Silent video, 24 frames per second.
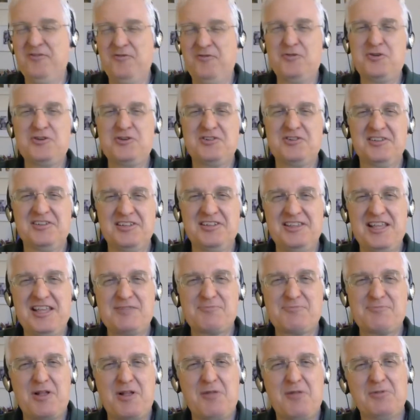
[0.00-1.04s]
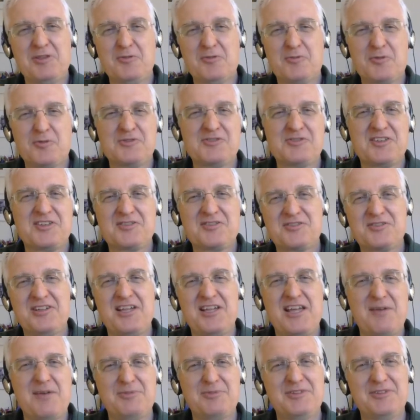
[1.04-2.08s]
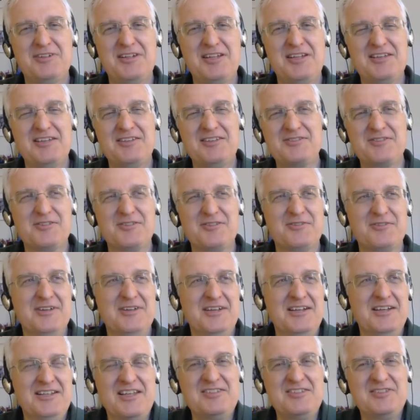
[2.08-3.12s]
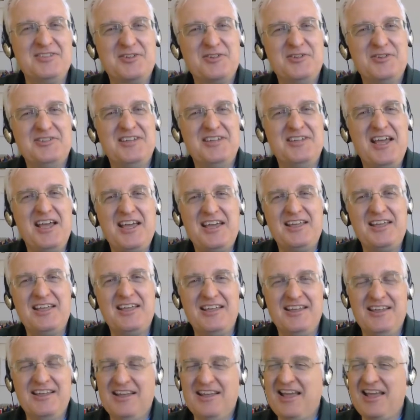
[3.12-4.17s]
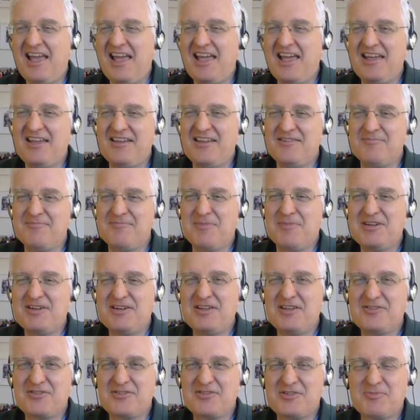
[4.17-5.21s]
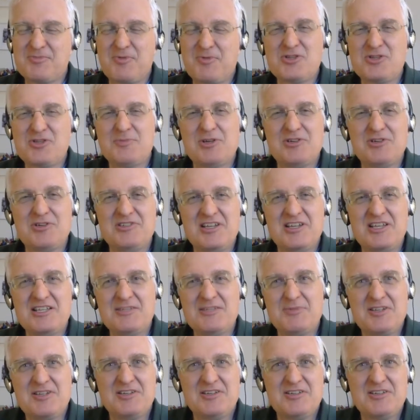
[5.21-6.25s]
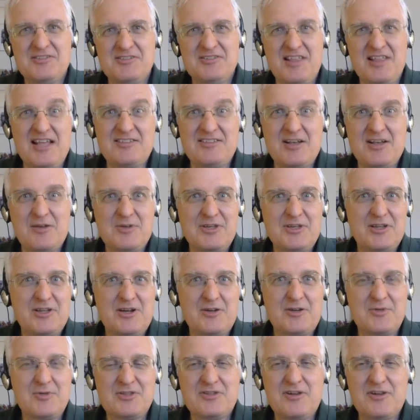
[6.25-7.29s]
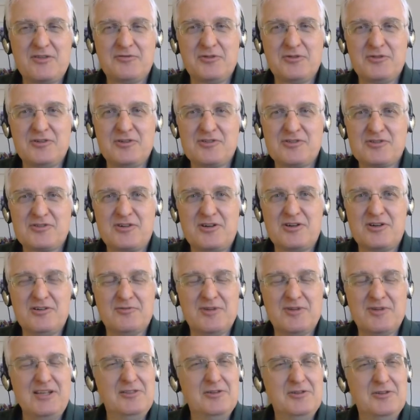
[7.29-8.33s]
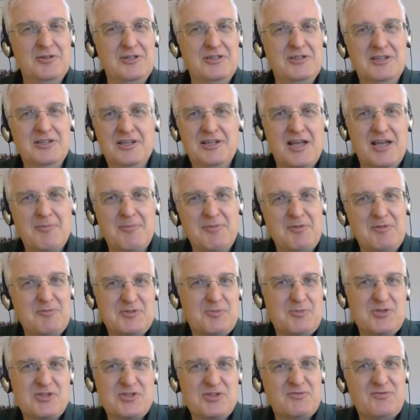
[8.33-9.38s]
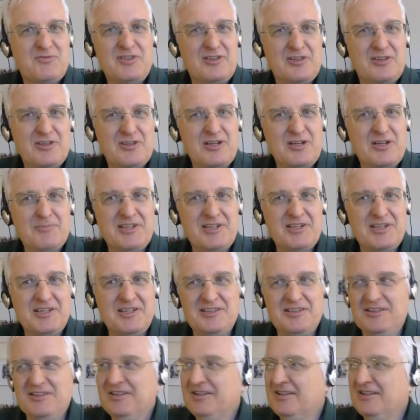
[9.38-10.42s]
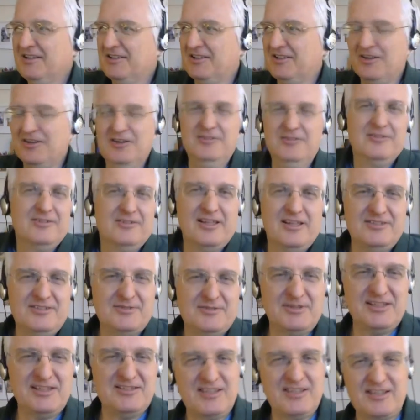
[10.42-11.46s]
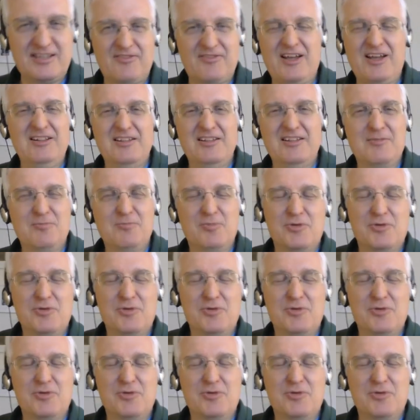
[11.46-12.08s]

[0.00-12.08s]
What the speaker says: Fortunately, that's probably the worst thing that's going to happen today, so it's a good day. And Mondays are supposed to be good days because that's how we get our weeks off to a good start, right, Louis? I mean, we're supposed to feel good about it. That's like vitally